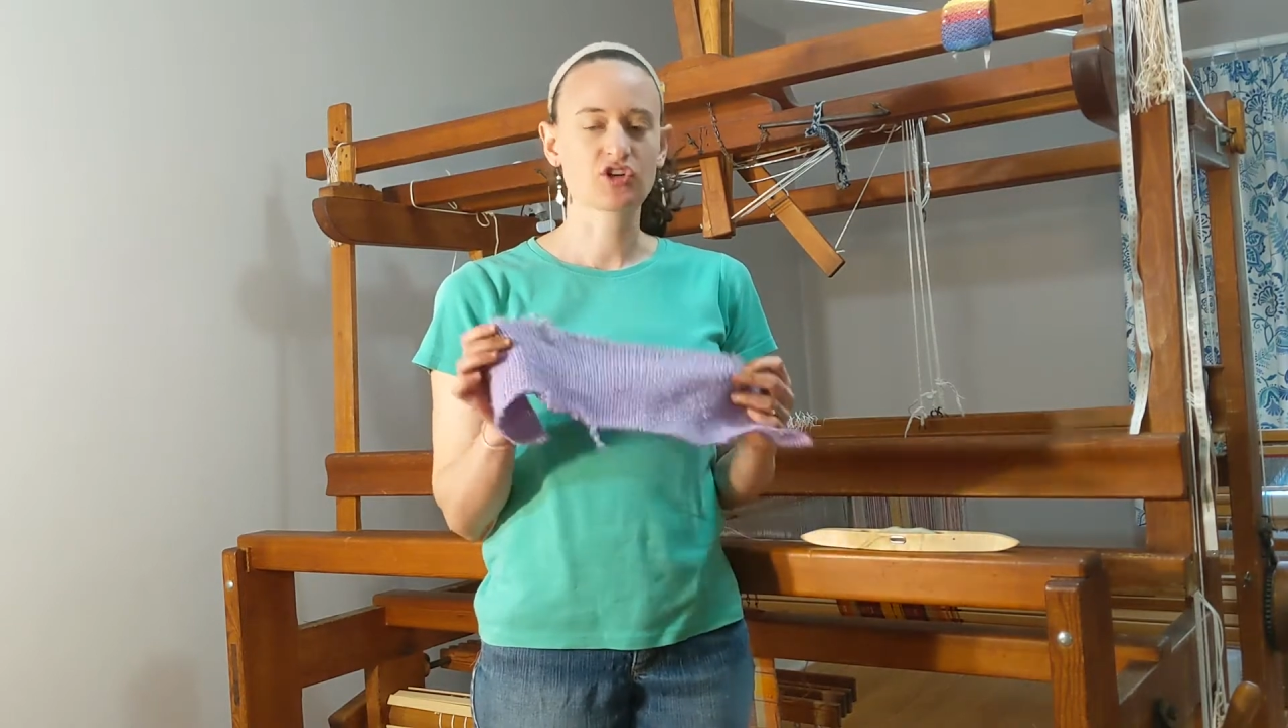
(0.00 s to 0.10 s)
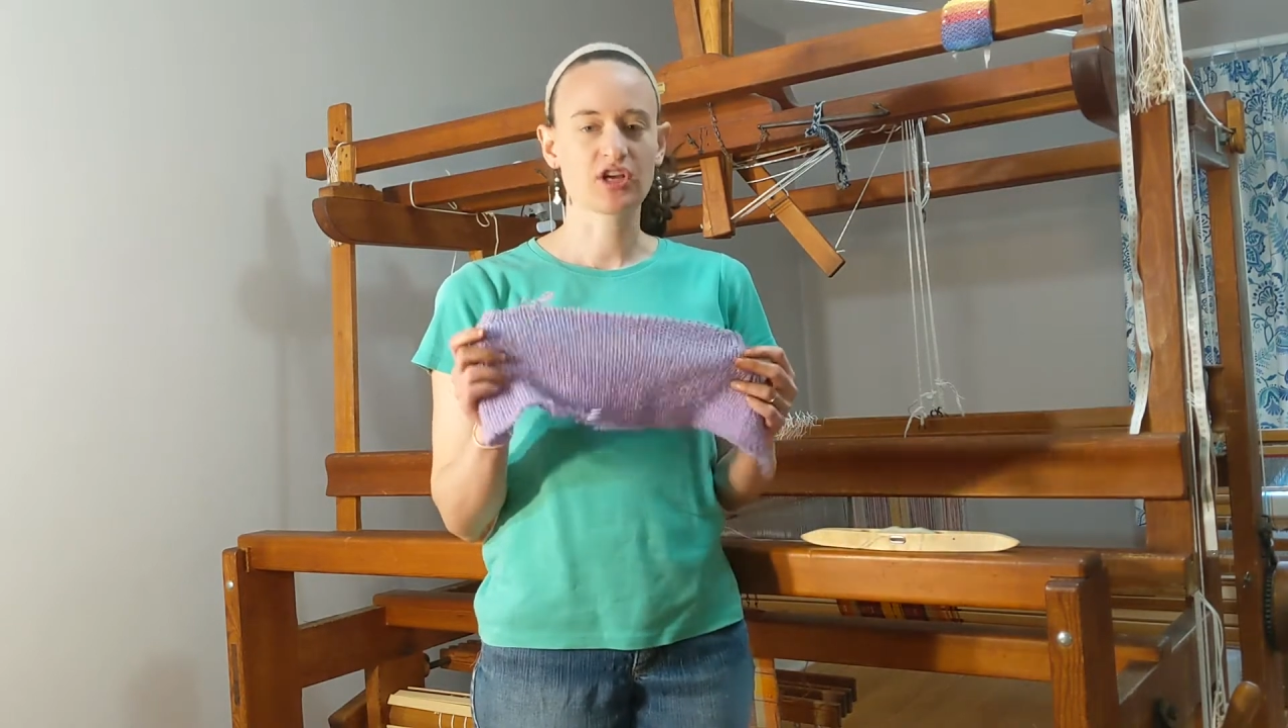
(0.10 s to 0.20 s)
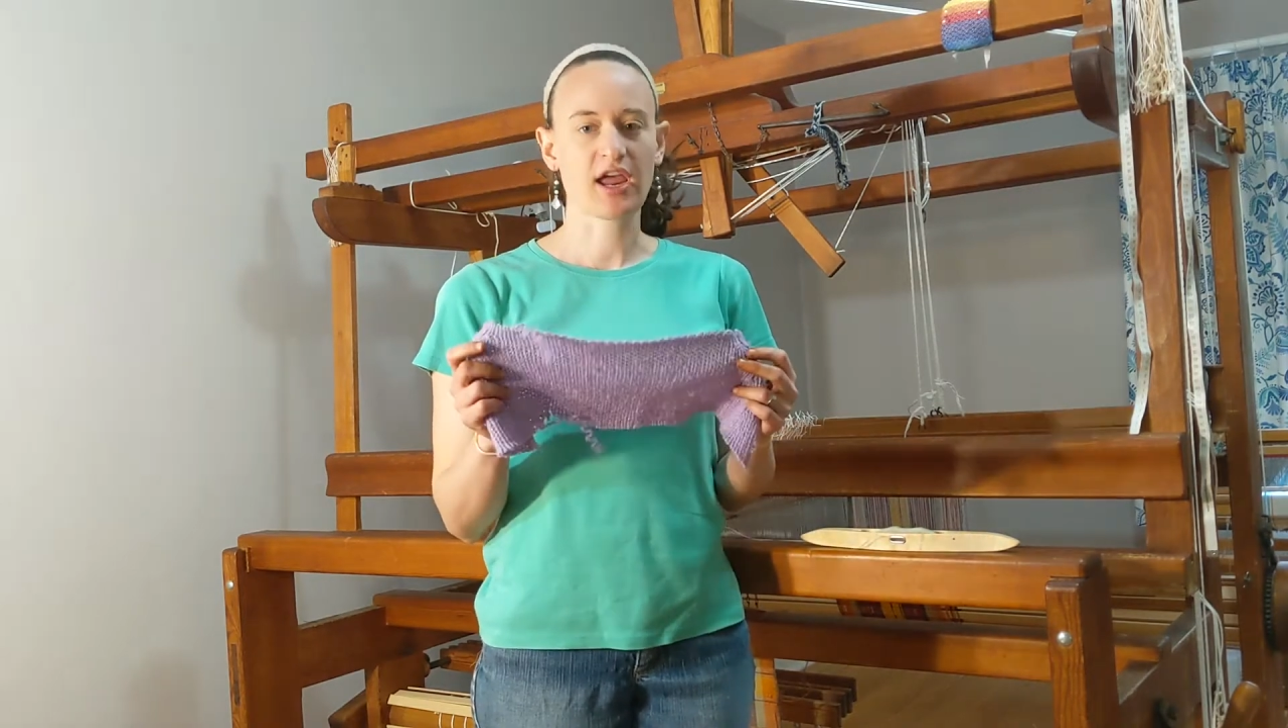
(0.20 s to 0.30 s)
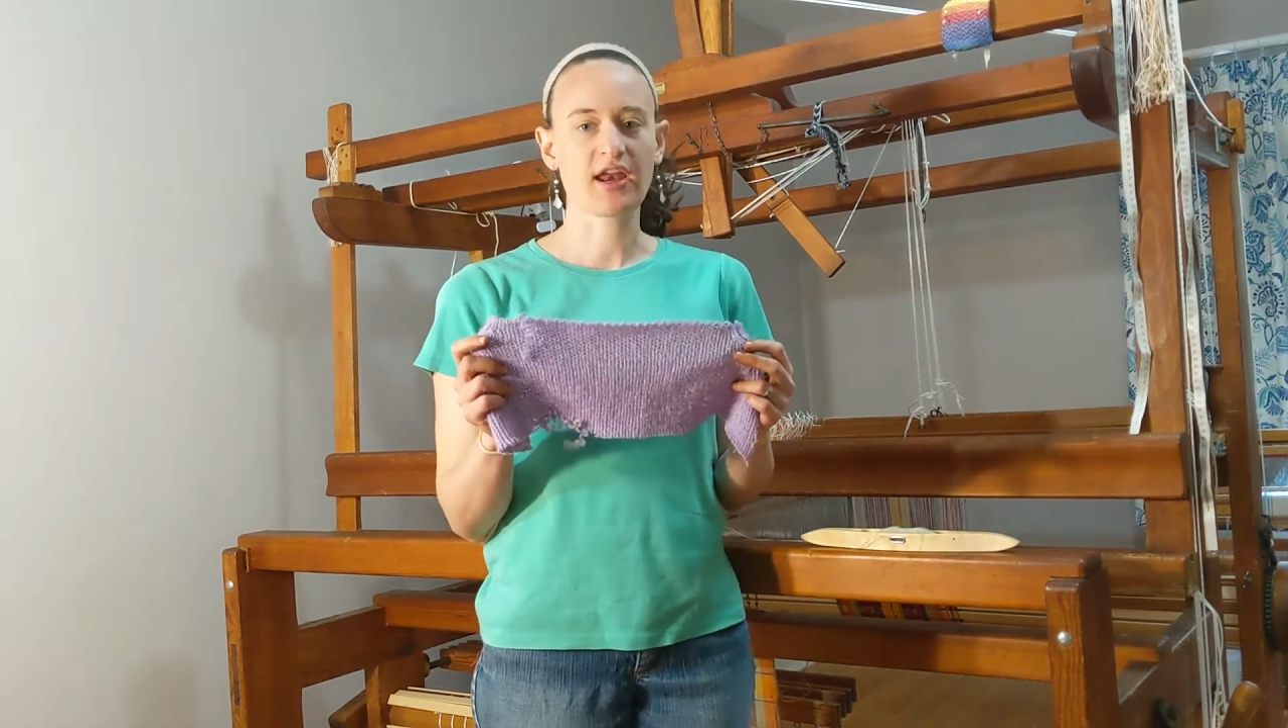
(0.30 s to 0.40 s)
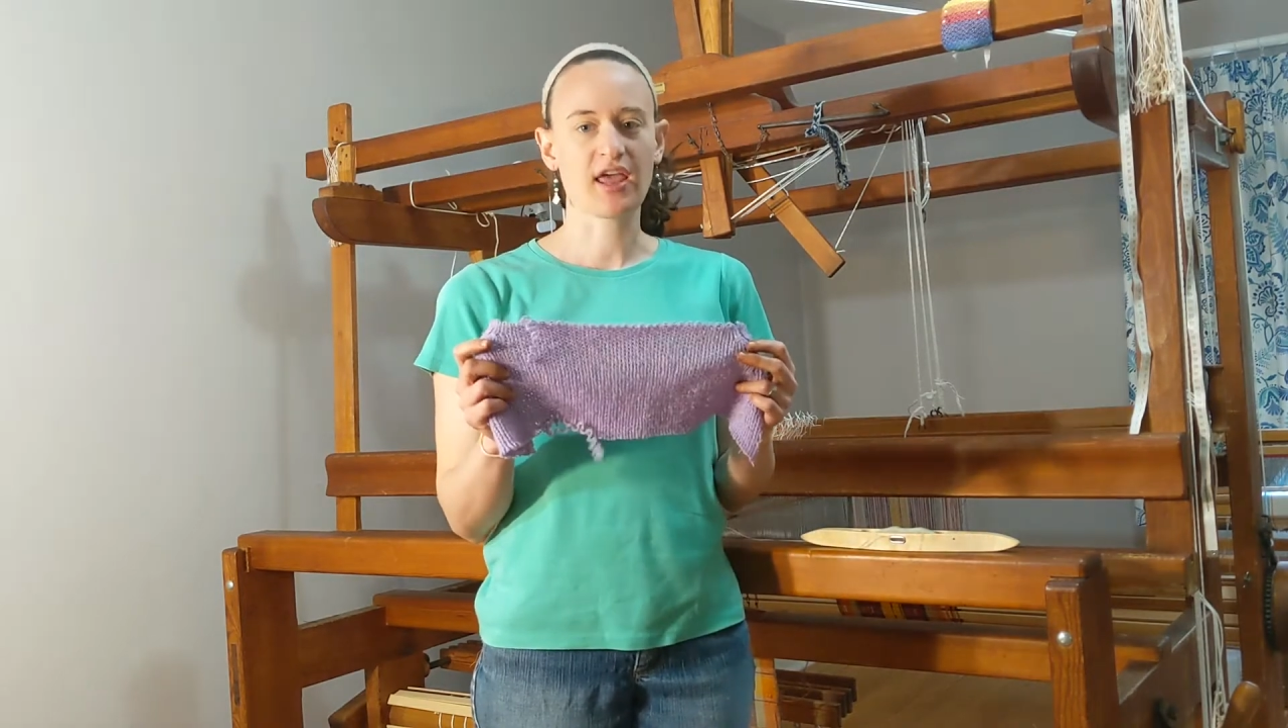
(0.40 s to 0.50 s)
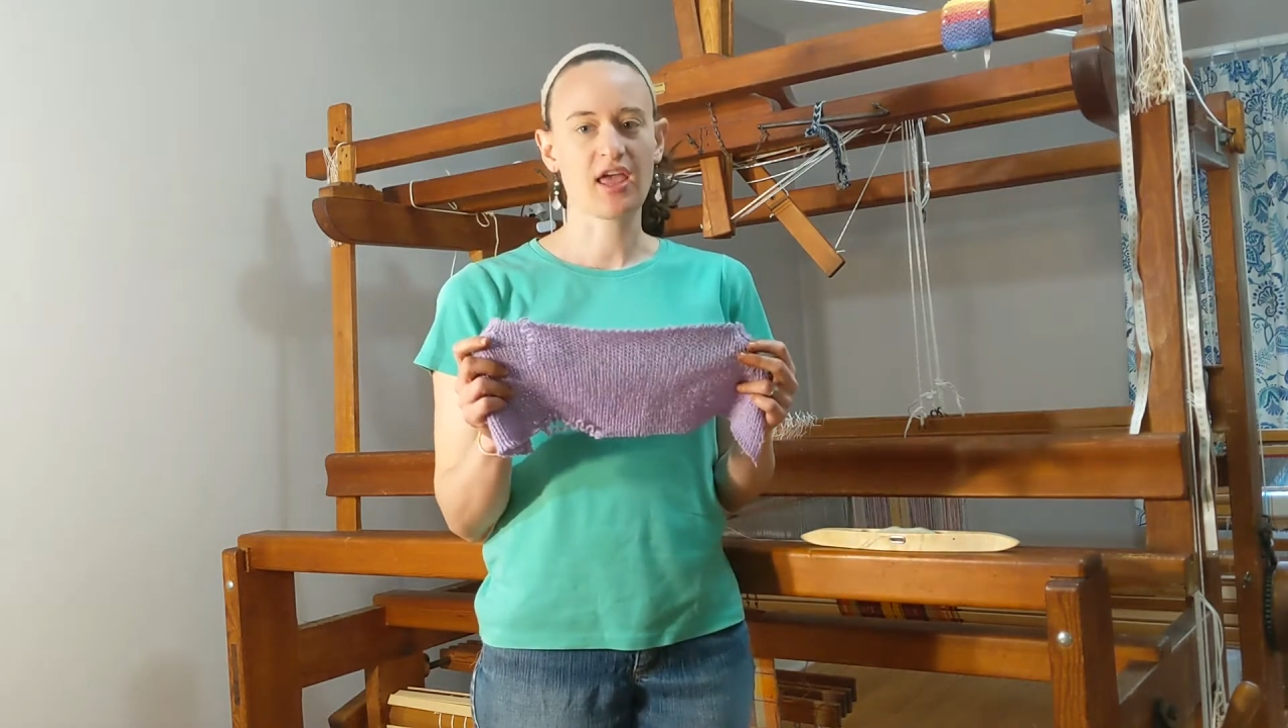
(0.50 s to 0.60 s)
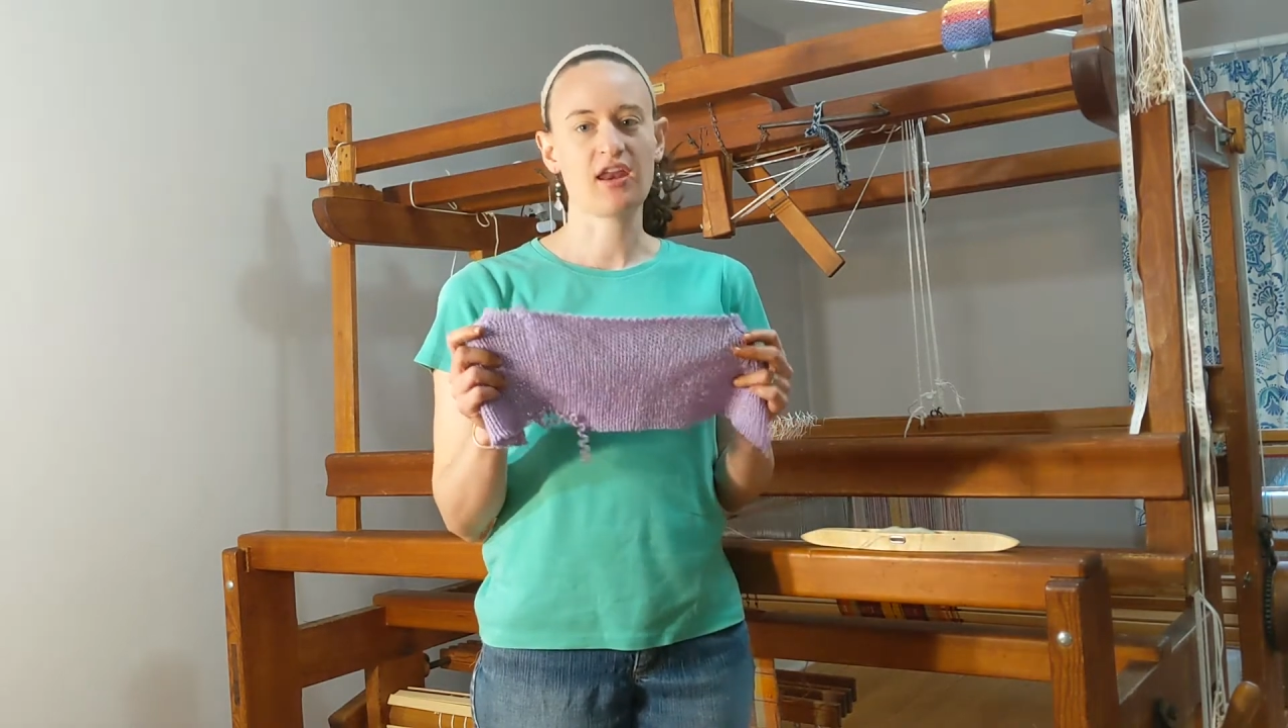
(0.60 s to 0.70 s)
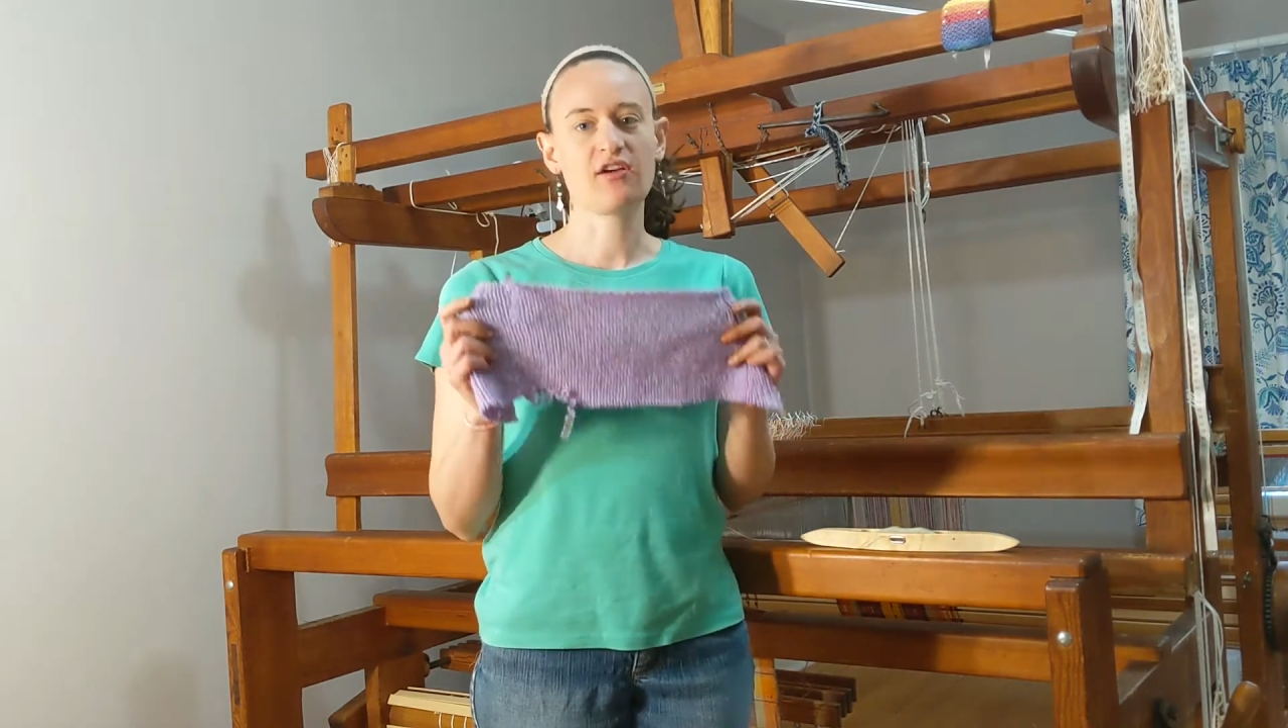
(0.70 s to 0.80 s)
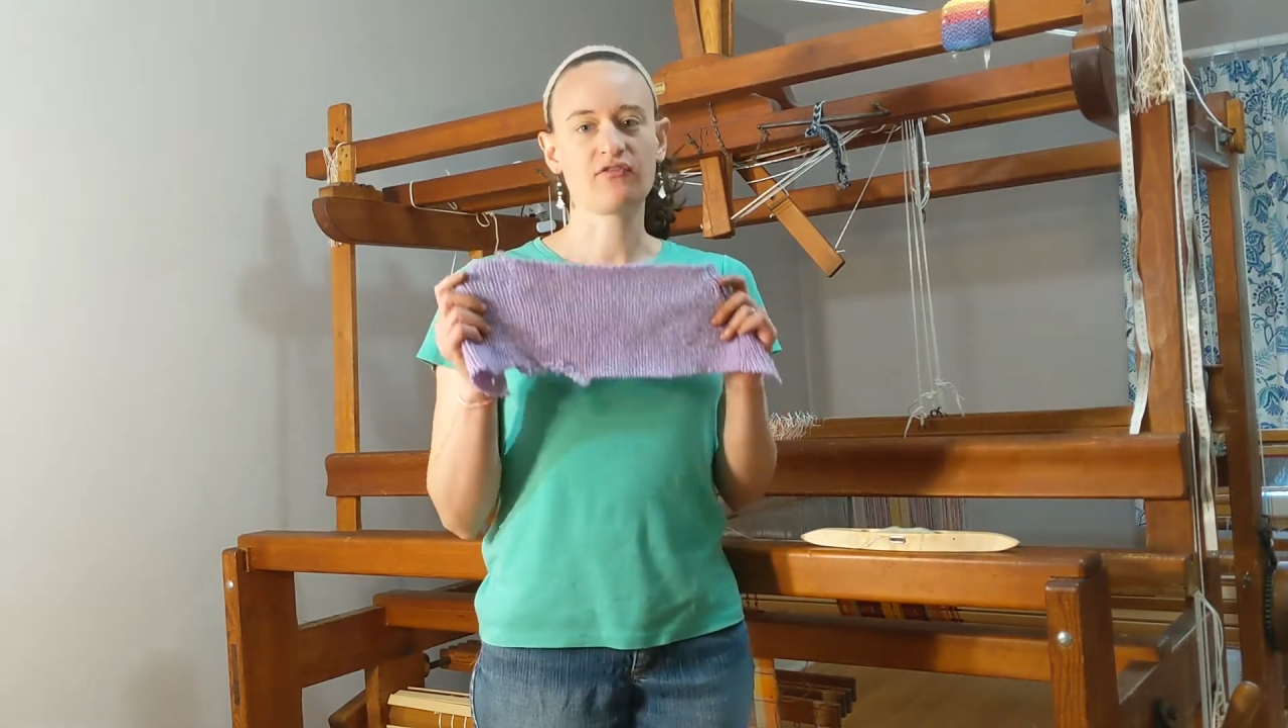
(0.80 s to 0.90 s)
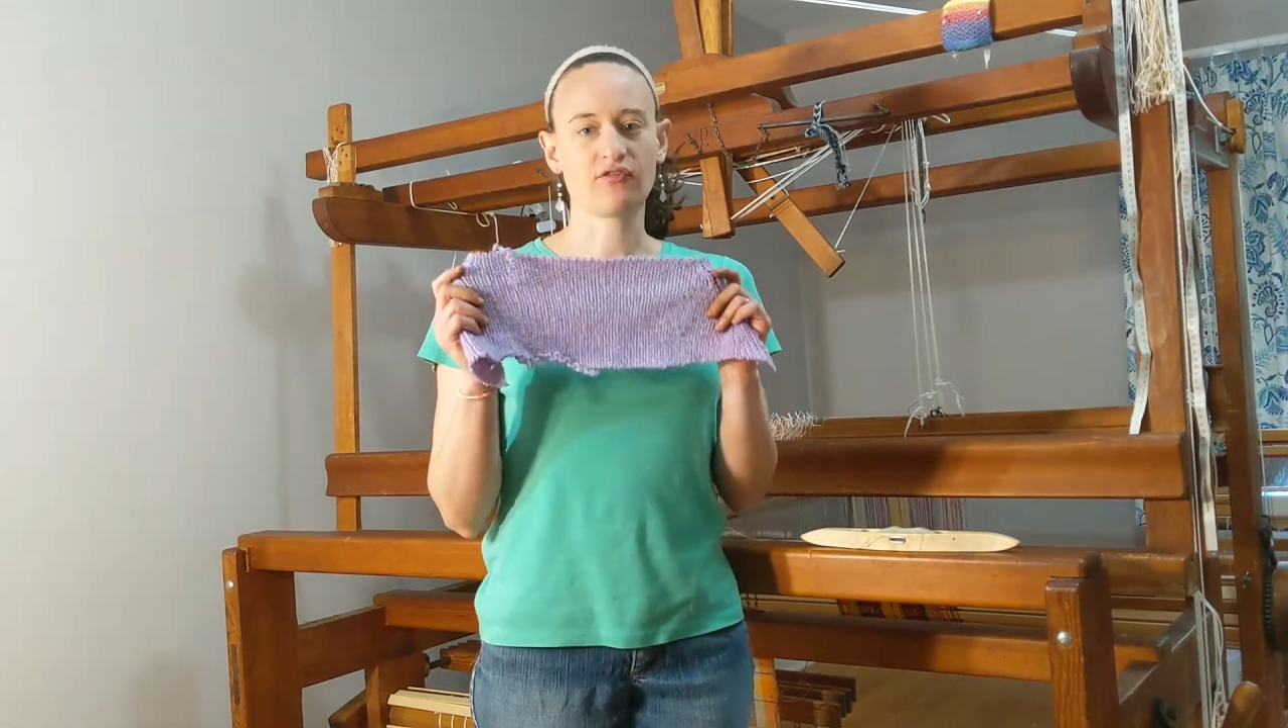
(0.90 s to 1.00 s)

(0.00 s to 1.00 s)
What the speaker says: created